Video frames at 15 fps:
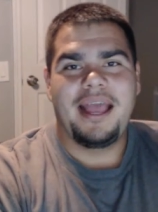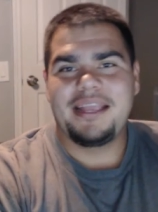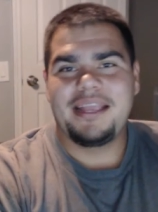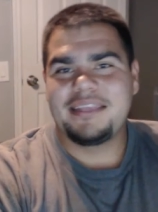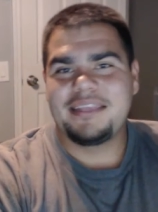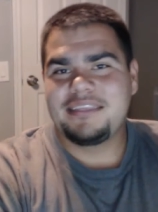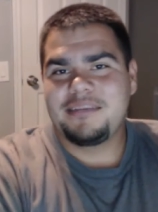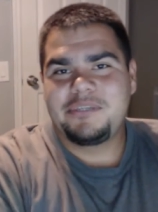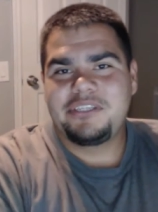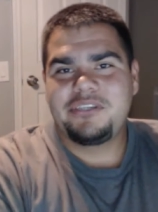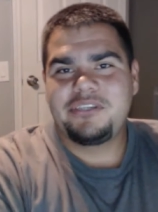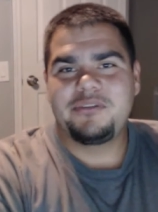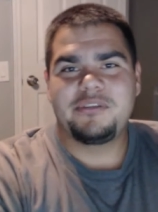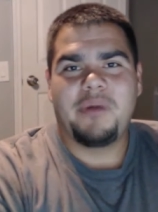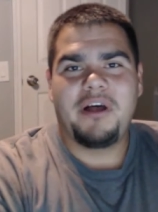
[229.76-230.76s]
I guess I'm
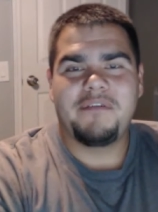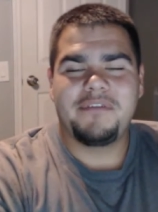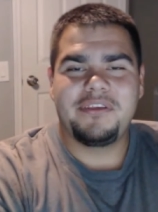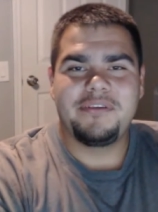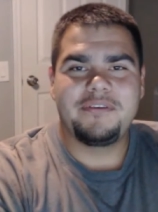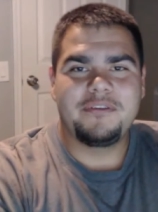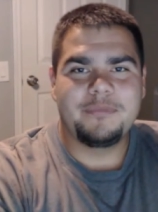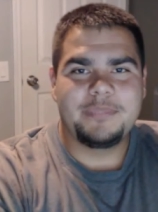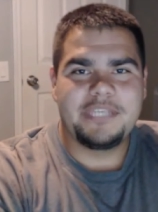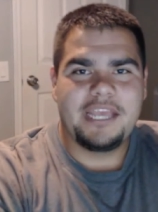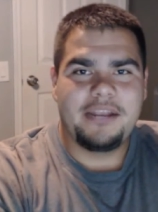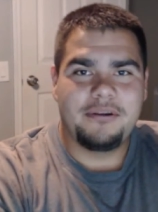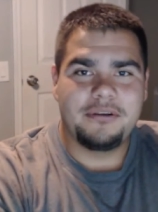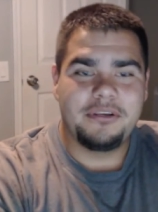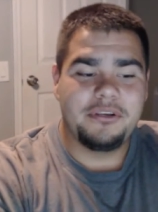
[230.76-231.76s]
just too small of a YouTube
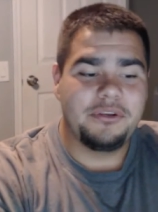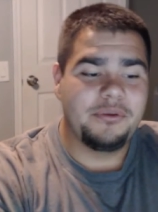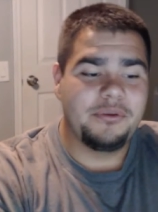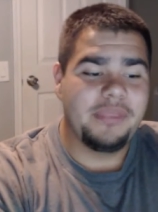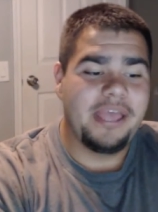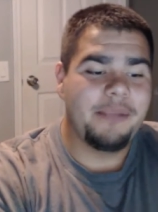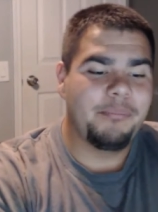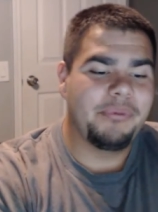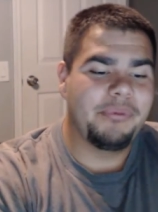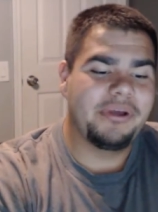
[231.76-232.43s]
channel to do that.